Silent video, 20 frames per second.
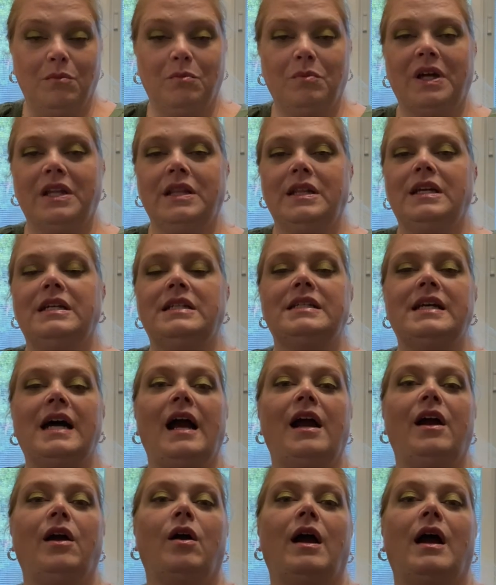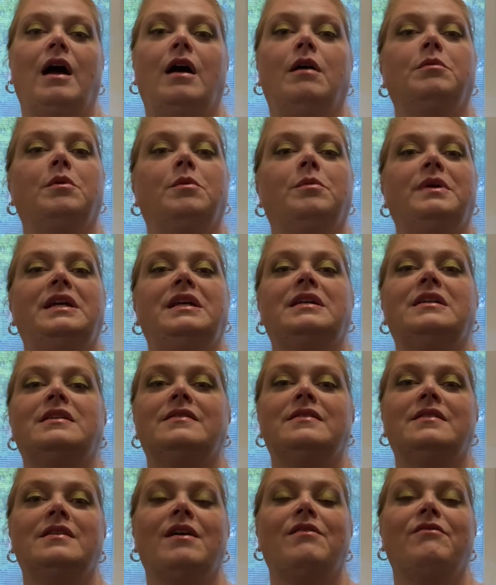but the entire album
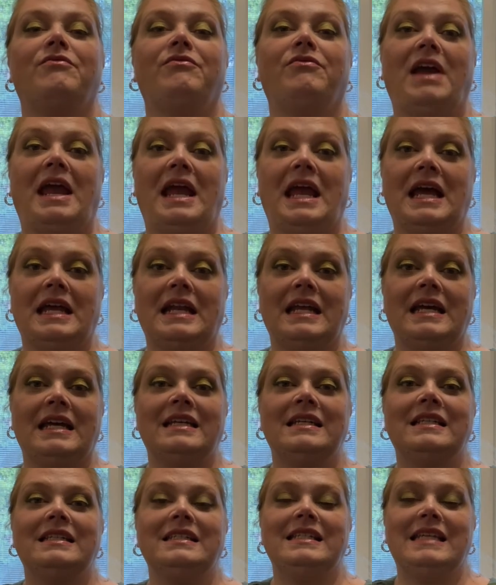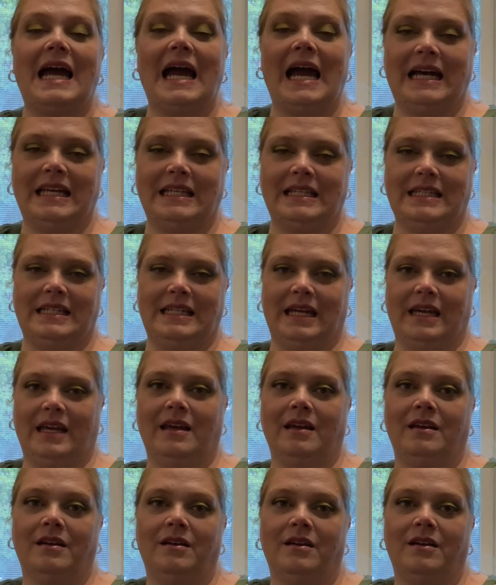is fantastic.